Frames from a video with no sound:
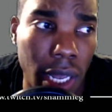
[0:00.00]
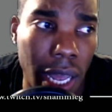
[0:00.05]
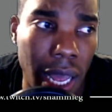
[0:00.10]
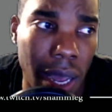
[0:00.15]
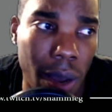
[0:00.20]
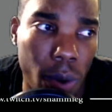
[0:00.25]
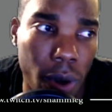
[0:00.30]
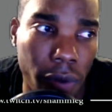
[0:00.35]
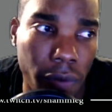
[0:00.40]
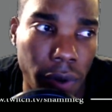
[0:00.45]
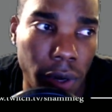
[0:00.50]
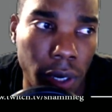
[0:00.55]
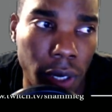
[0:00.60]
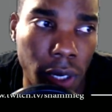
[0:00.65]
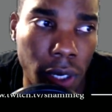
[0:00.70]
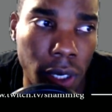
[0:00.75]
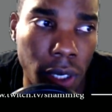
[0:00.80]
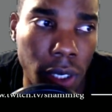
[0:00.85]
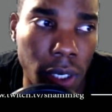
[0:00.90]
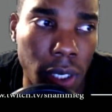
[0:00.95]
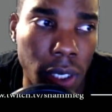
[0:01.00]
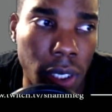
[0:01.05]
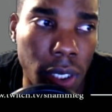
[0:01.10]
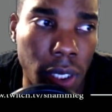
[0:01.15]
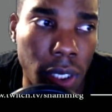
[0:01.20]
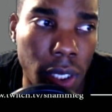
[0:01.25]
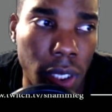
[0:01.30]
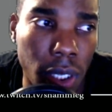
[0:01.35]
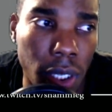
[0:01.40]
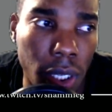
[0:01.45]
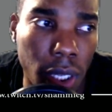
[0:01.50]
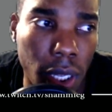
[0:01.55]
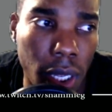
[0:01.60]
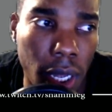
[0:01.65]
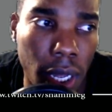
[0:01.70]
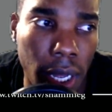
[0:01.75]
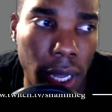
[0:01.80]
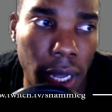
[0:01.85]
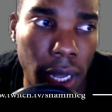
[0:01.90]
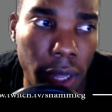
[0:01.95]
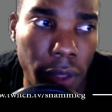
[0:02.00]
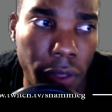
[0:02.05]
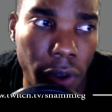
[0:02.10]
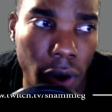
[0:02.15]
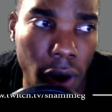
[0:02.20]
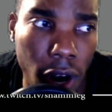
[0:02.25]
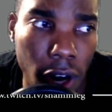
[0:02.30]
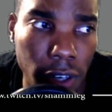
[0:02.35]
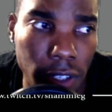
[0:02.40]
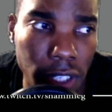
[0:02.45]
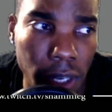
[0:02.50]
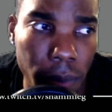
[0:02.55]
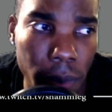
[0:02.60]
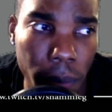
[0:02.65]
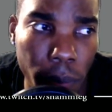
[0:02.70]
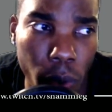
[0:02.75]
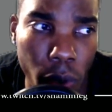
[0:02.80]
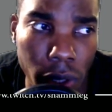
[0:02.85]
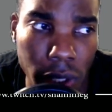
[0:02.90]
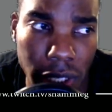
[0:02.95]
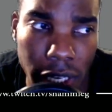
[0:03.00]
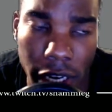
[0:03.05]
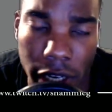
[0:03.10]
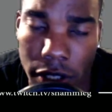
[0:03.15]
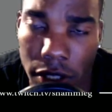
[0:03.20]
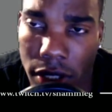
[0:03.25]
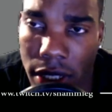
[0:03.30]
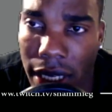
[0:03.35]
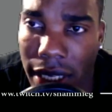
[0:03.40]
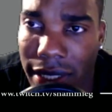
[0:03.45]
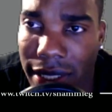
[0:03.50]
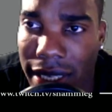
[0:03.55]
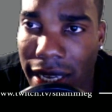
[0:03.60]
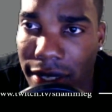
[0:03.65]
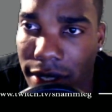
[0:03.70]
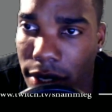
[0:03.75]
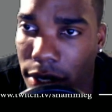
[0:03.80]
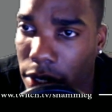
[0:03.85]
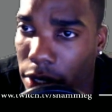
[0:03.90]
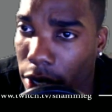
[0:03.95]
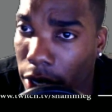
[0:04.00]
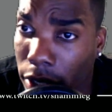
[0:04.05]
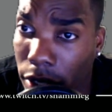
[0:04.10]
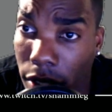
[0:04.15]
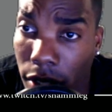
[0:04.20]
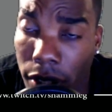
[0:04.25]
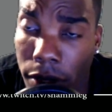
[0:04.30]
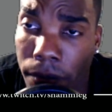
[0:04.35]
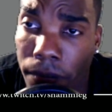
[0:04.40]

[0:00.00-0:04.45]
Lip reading: However, there are some important characters like Sansa Stark